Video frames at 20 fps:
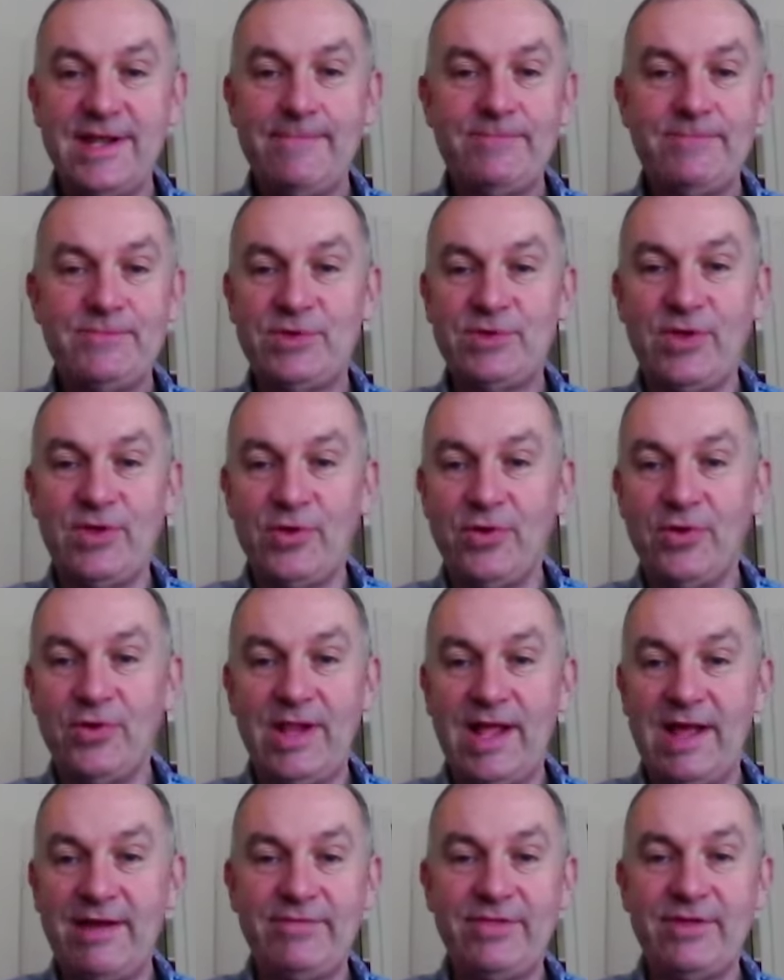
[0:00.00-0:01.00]
so they all
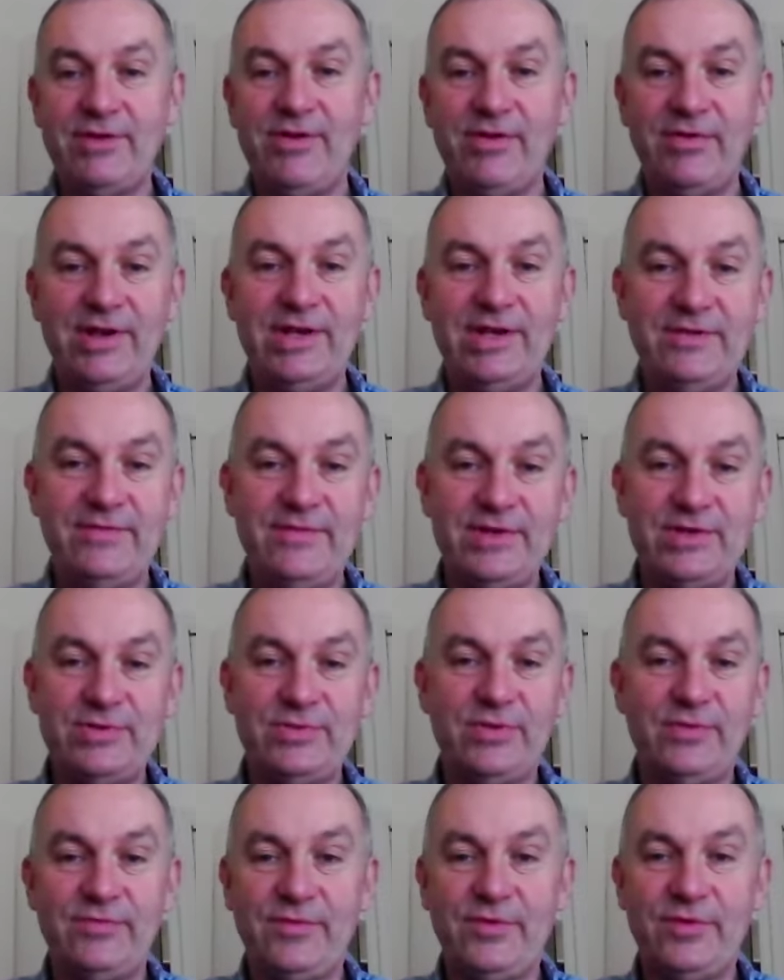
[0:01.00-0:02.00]
have their own
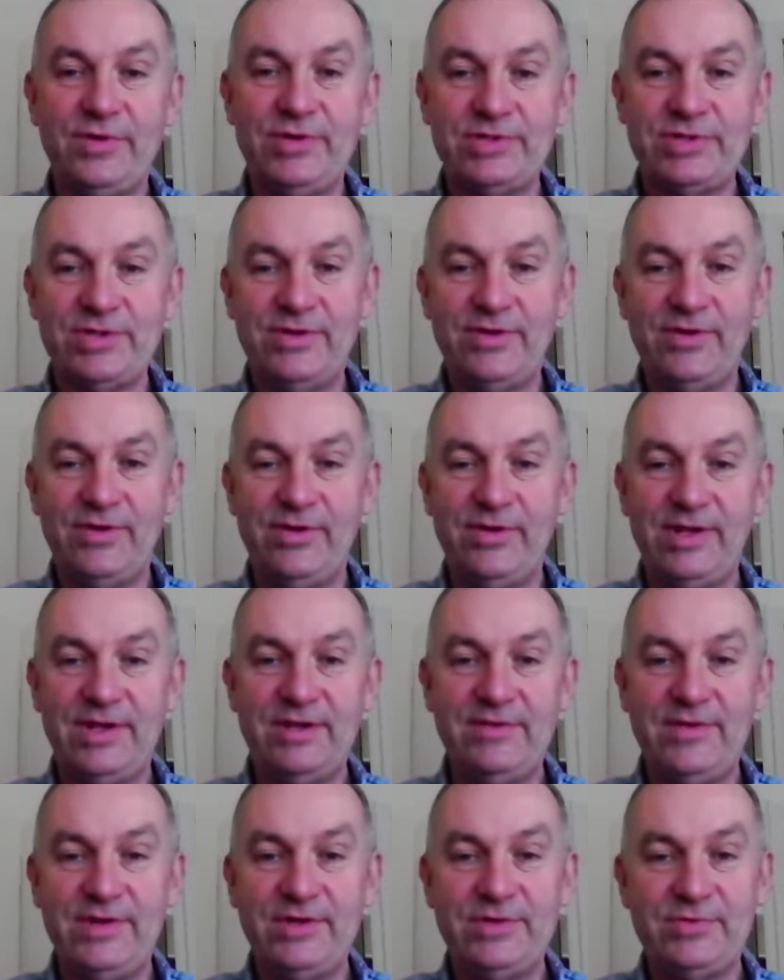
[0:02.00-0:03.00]
individual voice and their own
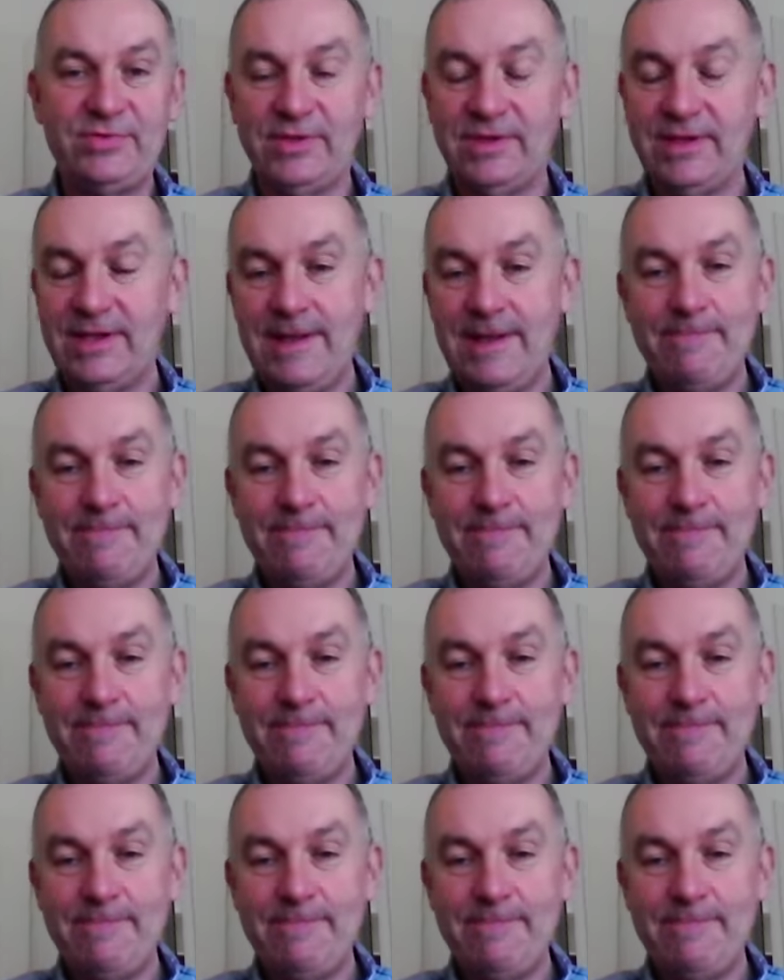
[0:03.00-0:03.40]
individual